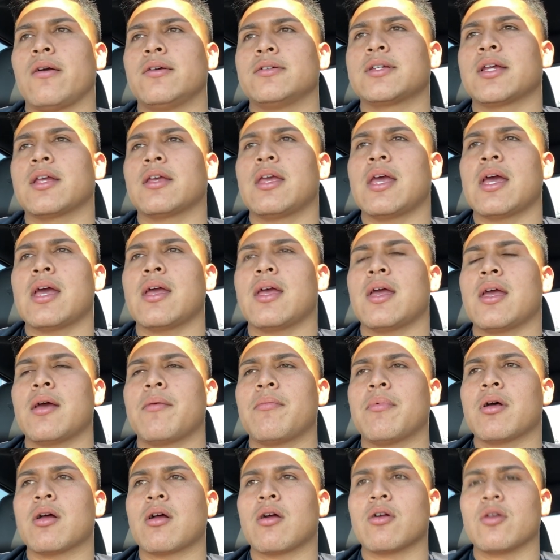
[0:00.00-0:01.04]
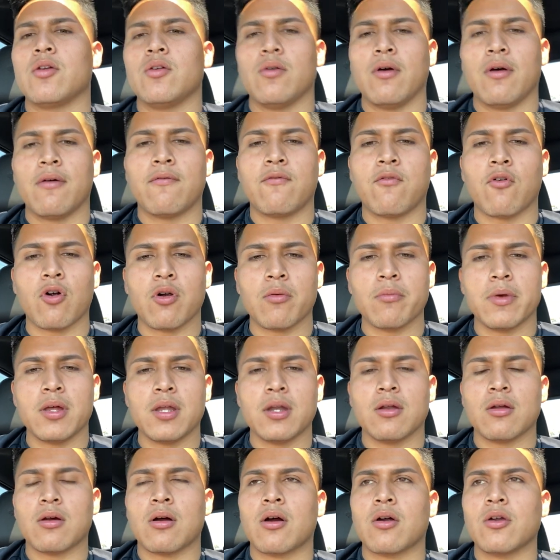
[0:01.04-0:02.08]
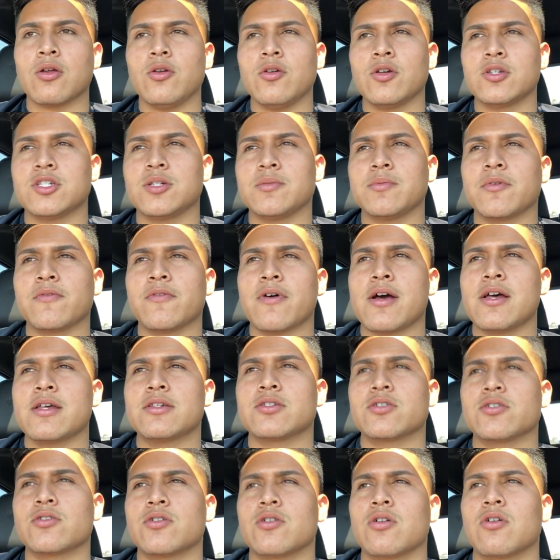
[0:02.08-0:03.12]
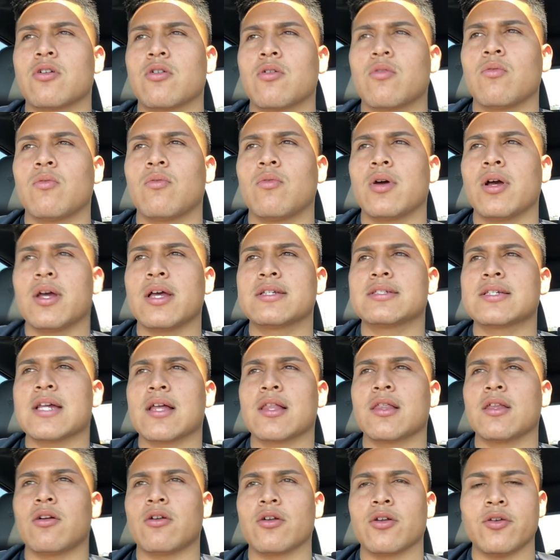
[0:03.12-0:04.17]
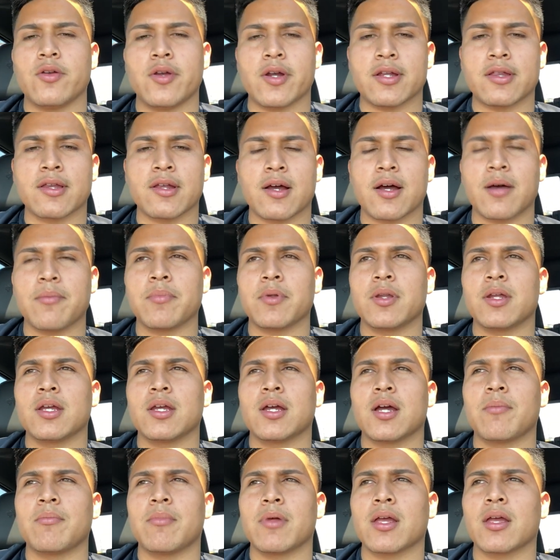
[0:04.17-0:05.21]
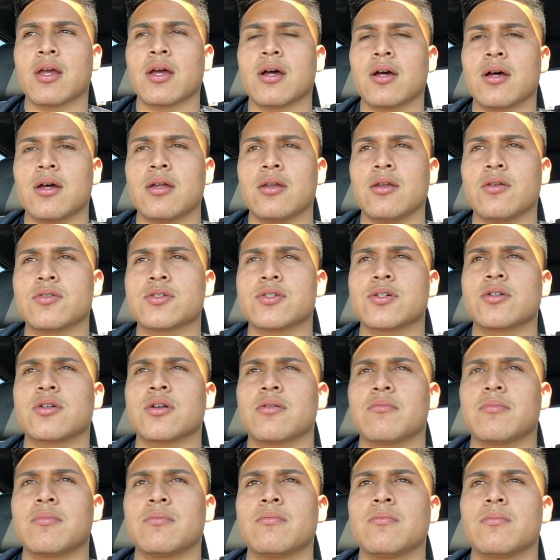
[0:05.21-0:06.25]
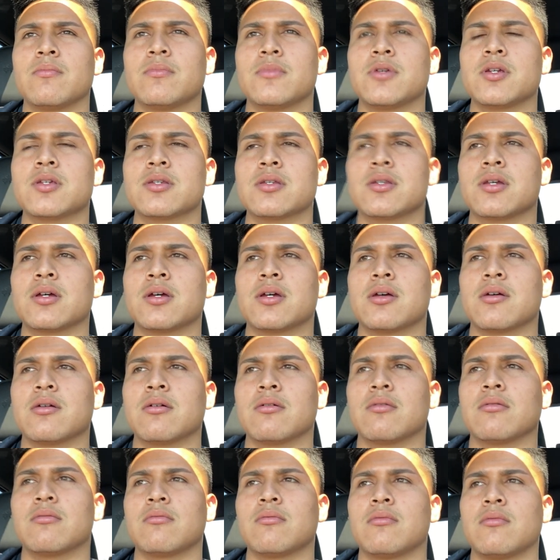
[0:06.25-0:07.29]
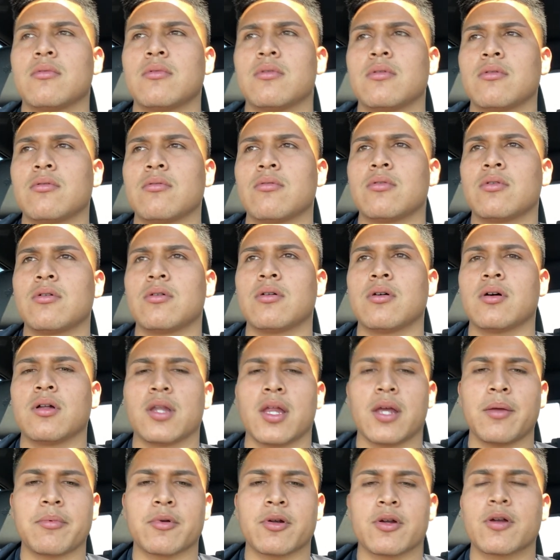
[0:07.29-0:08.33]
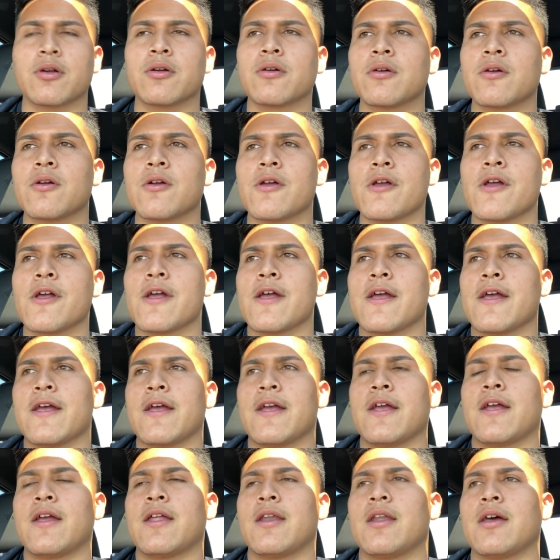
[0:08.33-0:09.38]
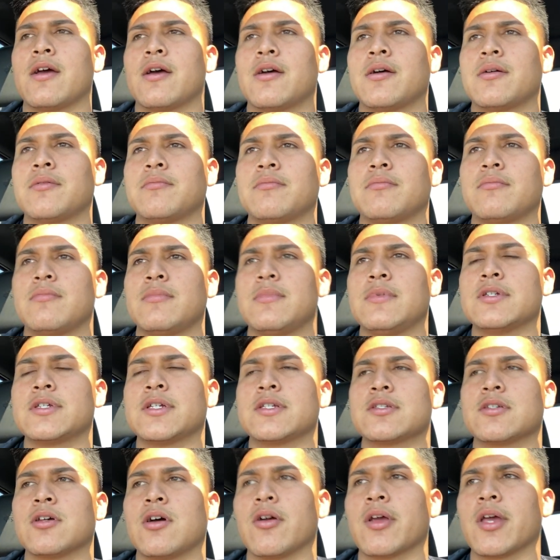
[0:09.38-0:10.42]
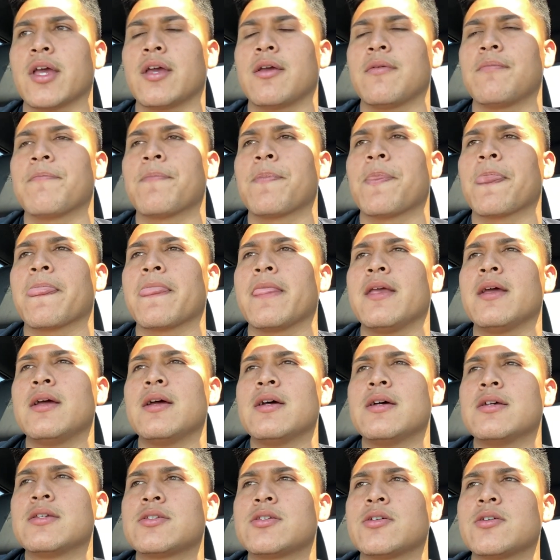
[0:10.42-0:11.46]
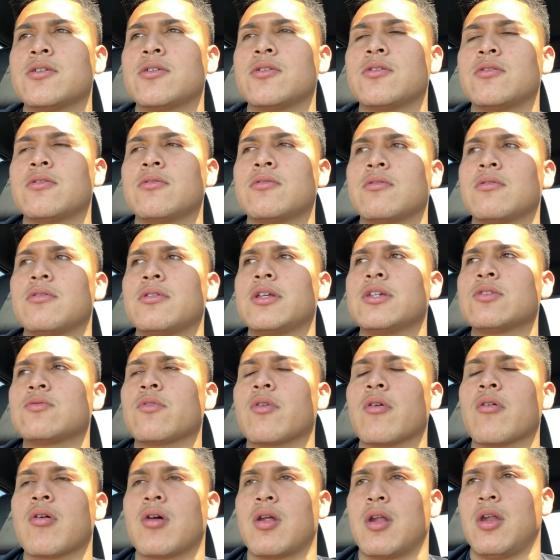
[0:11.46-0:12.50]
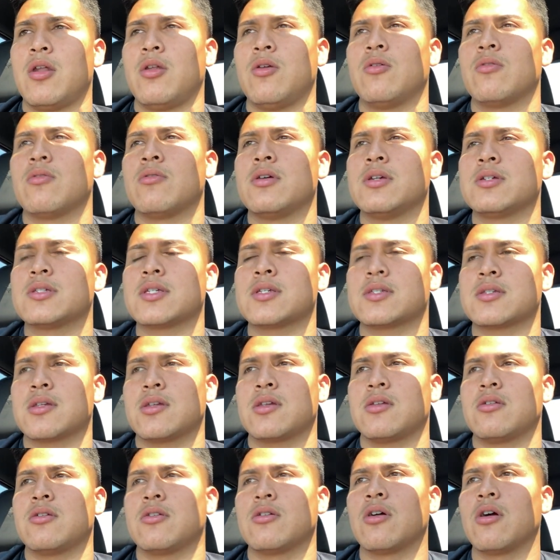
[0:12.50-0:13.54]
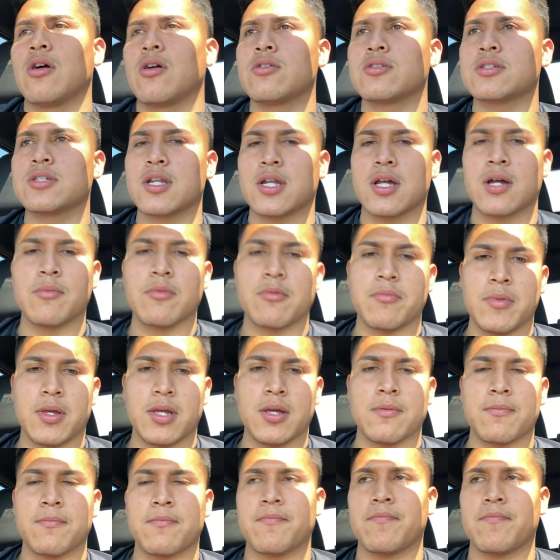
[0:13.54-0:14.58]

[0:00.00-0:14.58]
like, yeah, but are you a foreman? Are you a supervisor? Or what exactly are you here in the company? I'm like, no sir, I'm just a laborer. And he says, okay, so this is what we're gonna do. He says, your uncle's gonna come with me,